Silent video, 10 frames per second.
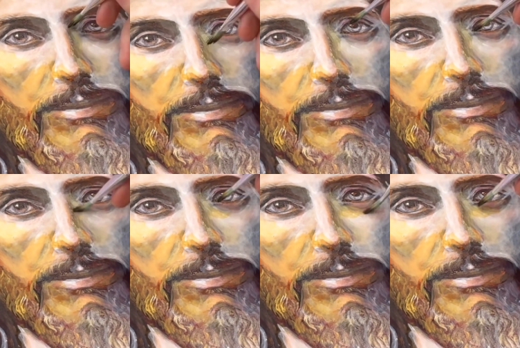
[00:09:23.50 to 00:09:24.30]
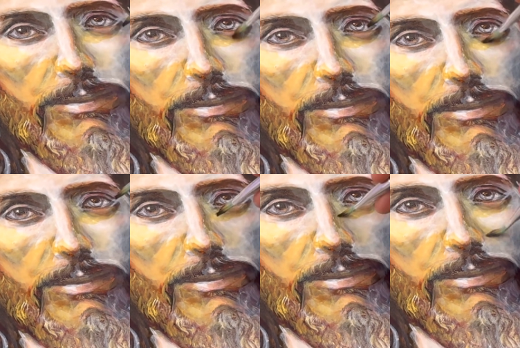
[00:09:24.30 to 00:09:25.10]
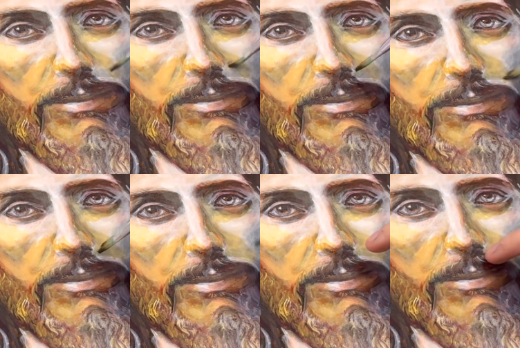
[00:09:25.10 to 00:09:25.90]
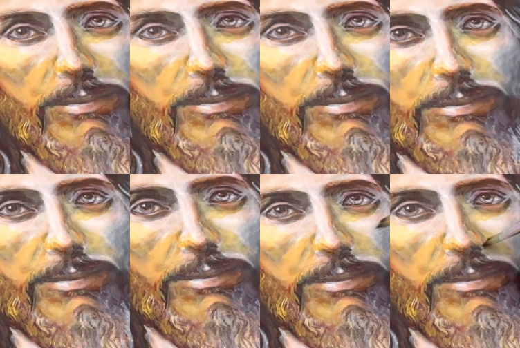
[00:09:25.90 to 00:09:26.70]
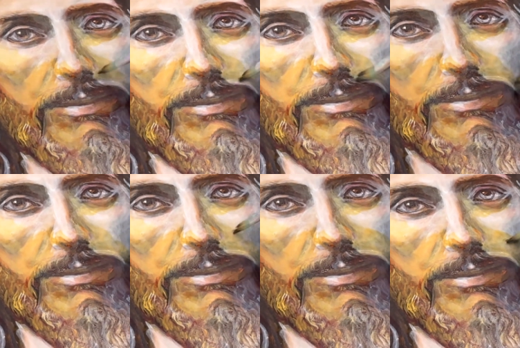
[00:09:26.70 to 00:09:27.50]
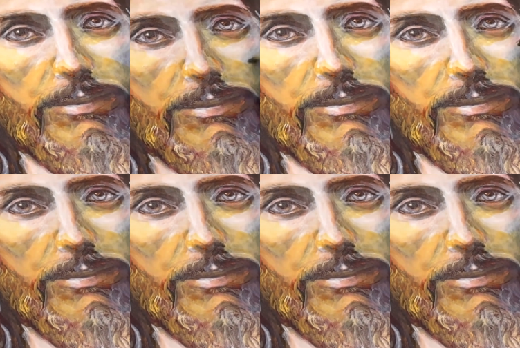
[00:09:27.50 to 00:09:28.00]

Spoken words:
right here. It looks kind of like a burnt umber color, or like almost like a reddish brown, almost